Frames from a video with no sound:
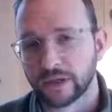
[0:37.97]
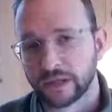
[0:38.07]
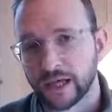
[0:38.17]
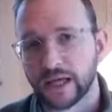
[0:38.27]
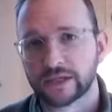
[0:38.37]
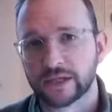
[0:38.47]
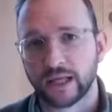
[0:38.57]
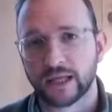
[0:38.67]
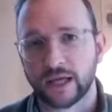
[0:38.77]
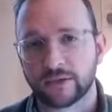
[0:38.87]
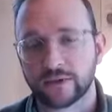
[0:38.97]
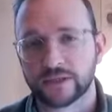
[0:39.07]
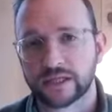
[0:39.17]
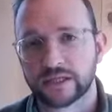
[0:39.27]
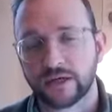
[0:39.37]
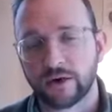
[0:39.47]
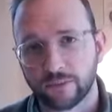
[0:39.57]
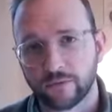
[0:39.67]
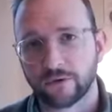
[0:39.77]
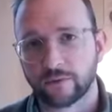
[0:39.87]
engaged in the LEA 360 or
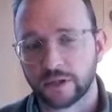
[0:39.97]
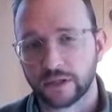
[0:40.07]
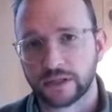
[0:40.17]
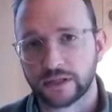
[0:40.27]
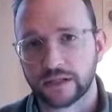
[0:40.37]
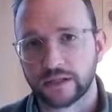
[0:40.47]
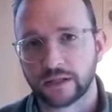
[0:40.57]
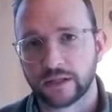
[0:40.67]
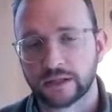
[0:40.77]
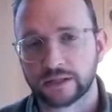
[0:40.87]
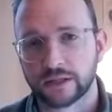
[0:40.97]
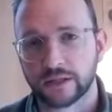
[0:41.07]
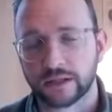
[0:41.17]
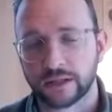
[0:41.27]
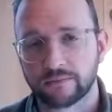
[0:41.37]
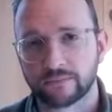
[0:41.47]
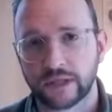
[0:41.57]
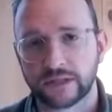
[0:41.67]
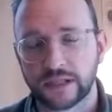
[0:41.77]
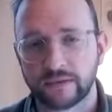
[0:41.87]
before we did the
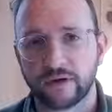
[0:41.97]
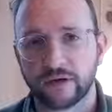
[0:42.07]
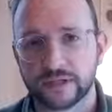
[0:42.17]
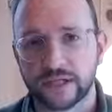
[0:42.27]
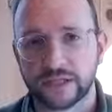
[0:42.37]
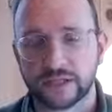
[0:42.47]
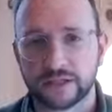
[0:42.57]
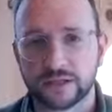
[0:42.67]
team development sessions.